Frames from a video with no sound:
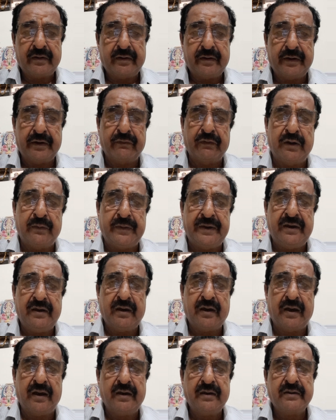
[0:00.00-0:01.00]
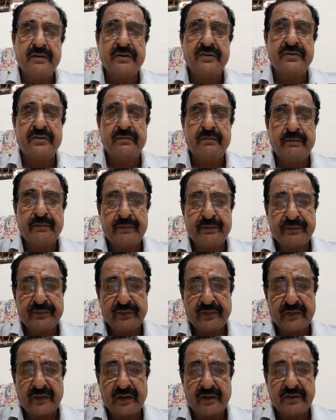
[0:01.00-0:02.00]
it will be a
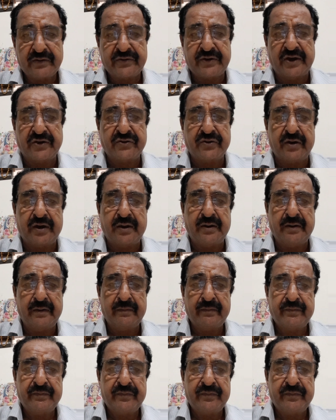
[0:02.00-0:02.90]
stationary.